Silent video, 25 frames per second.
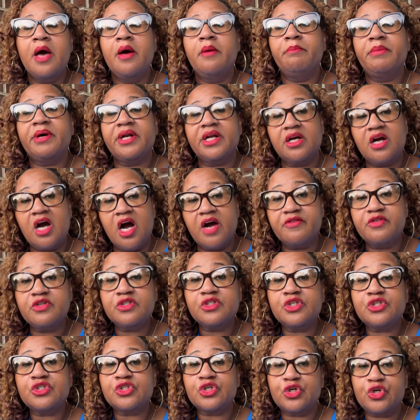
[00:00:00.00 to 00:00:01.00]
but it covers
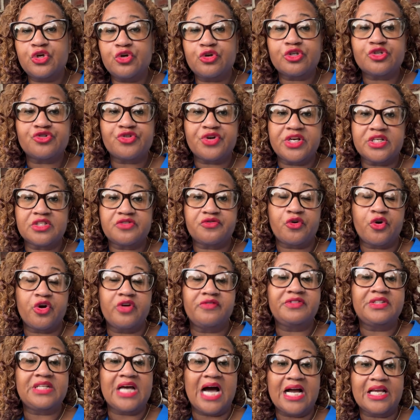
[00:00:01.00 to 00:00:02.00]
the secure transfer
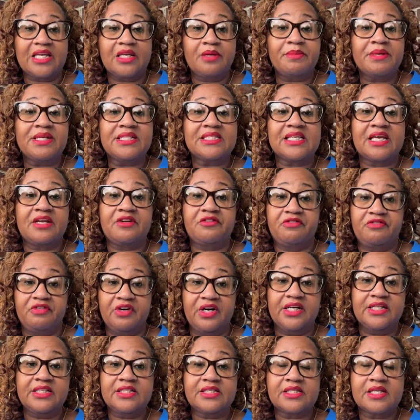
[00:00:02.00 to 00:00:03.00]
of documents and
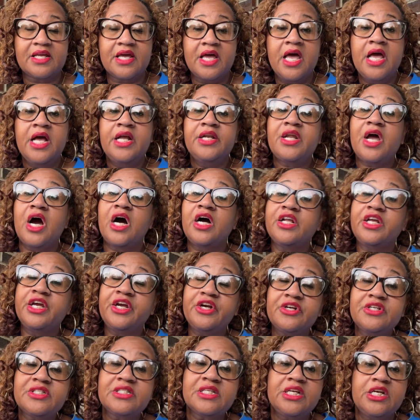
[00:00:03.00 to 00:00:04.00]
funds. Now,
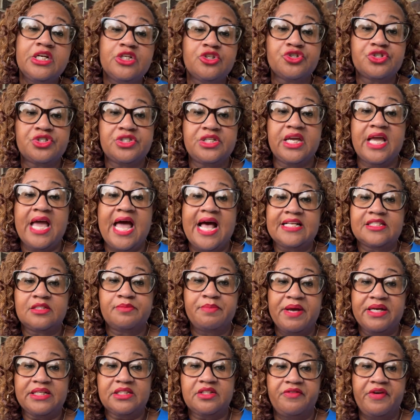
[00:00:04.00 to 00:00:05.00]
here's an interesting
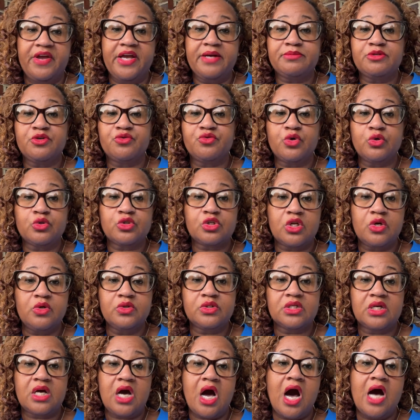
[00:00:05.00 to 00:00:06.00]
aspect of Hampton Roads
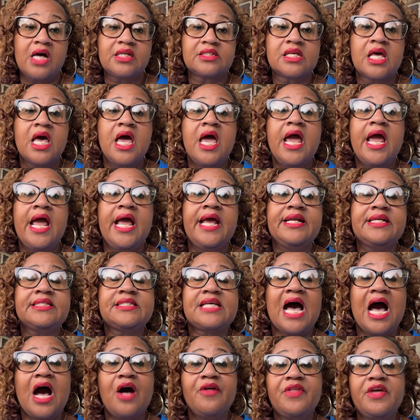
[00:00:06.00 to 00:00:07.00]
closing costs, and it's
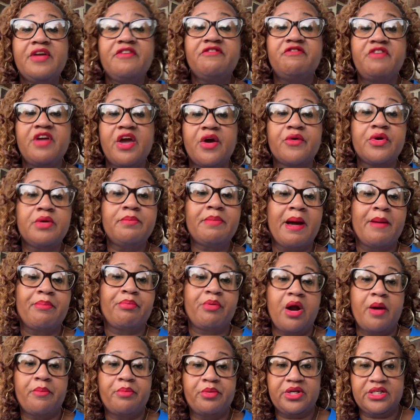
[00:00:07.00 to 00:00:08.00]
how they vary by
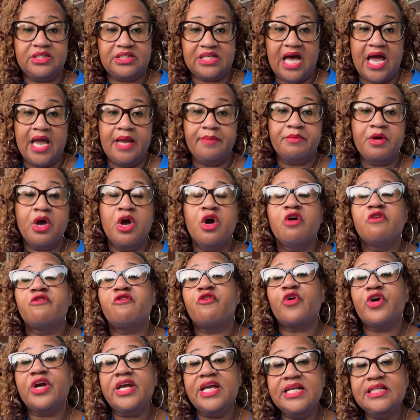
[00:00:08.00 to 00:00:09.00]
property type.
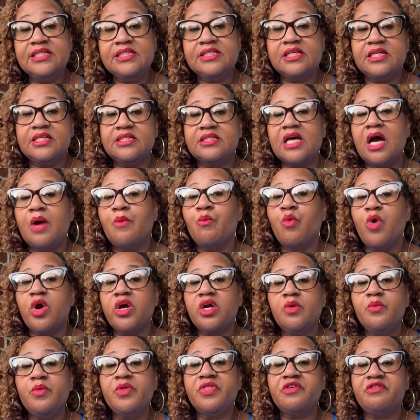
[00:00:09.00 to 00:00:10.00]
For instance, I'm
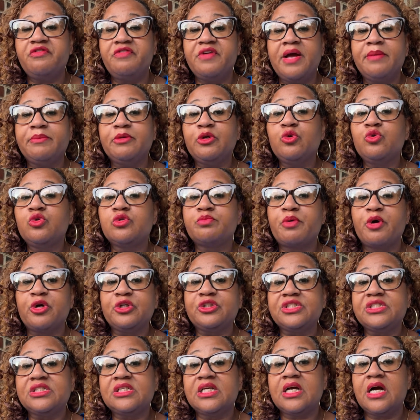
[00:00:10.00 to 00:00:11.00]
working with a family who's
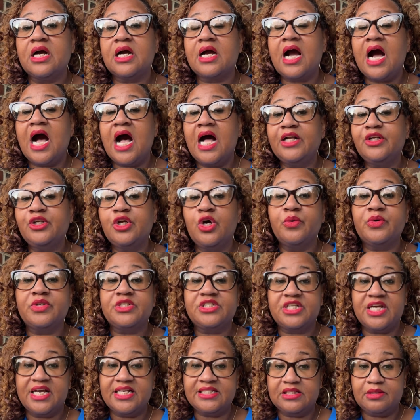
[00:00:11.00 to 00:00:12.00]
purchasing a condo in
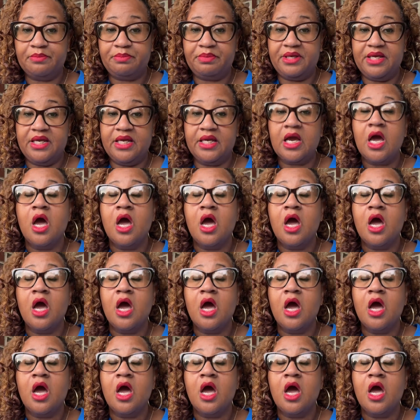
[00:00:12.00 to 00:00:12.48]
Chesapeake,